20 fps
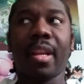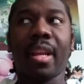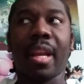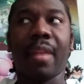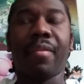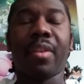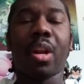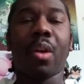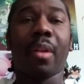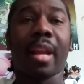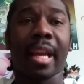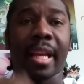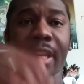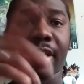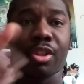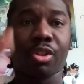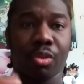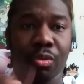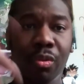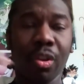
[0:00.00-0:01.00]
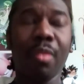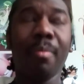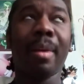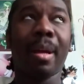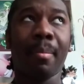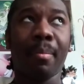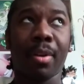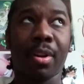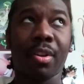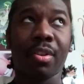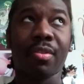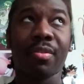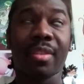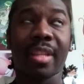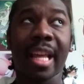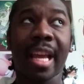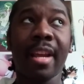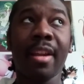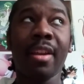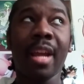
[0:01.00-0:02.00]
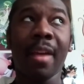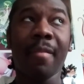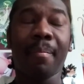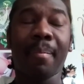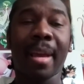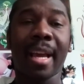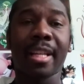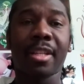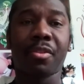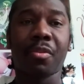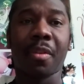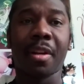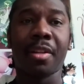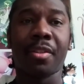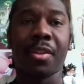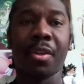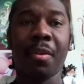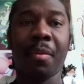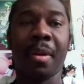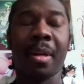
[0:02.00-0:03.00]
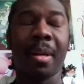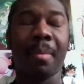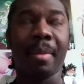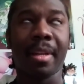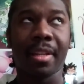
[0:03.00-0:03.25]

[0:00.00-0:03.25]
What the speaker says: Even though, like, his crew members, they have backstory to him.